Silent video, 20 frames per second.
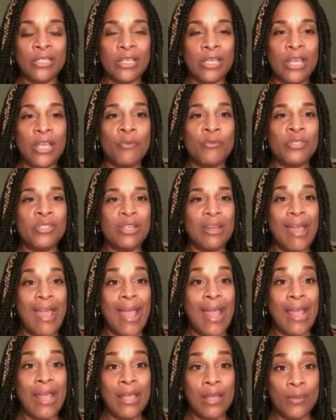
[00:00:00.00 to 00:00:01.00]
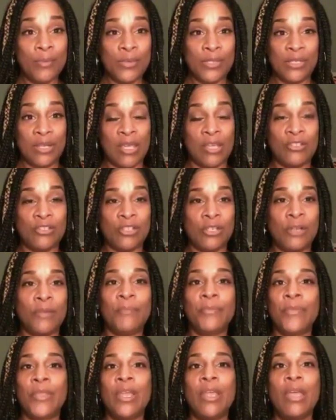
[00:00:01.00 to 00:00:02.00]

it was an AM station,